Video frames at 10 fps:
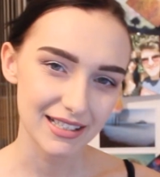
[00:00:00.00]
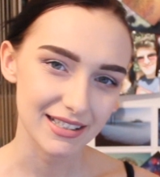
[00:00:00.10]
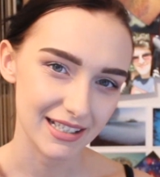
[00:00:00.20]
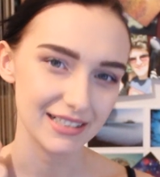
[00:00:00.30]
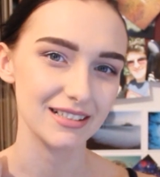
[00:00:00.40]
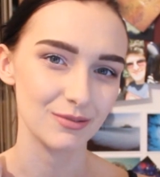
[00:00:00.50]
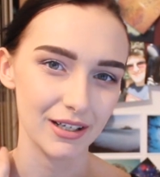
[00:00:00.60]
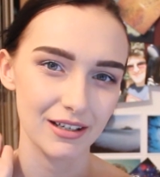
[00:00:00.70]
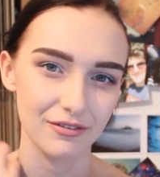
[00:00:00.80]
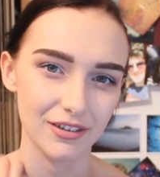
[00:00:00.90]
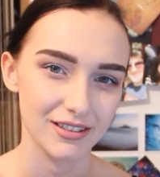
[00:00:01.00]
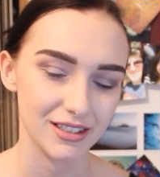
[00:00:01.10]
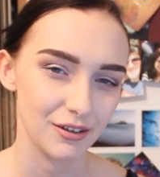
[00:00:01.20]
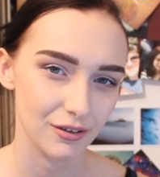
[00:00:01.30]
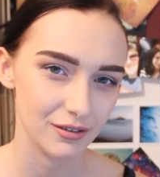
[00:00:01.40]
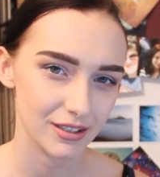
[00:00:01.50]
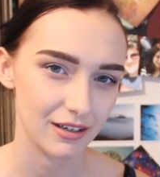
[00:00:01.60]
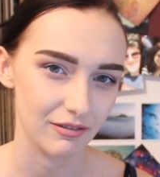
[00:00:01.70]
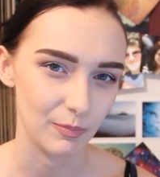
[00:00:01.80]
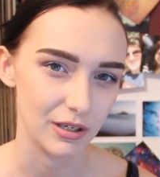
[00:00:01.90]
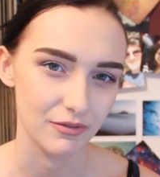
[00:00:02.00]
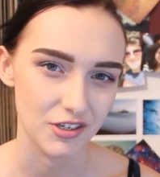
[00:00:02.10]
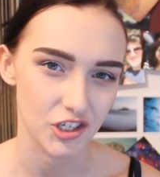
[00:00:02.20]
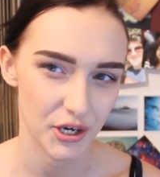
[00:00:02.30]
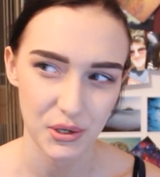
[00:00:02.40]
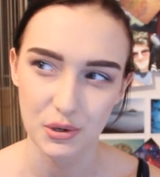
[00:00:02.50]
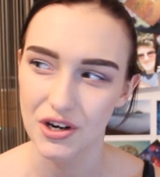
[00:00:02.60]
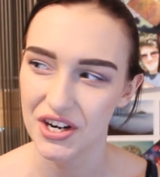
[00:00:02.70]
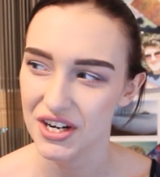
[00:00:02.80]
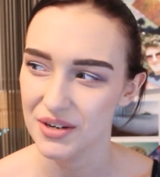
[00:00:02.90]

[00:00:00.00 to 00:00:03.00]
This is why at first I thought it was kind of a bit of a joke.